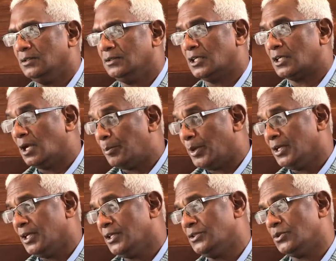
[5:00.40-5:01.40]
the
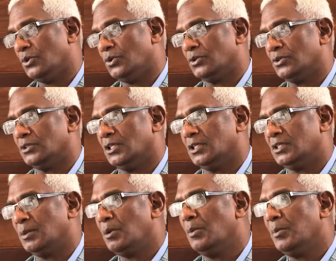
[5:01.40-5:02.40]
companies or the
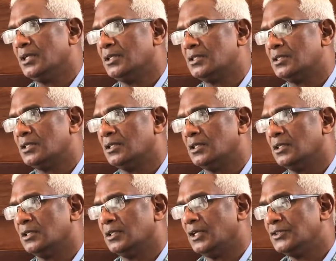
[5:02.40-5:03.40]
development
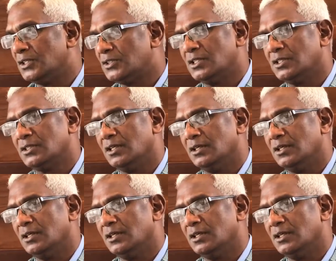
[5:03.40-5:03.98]
agencies,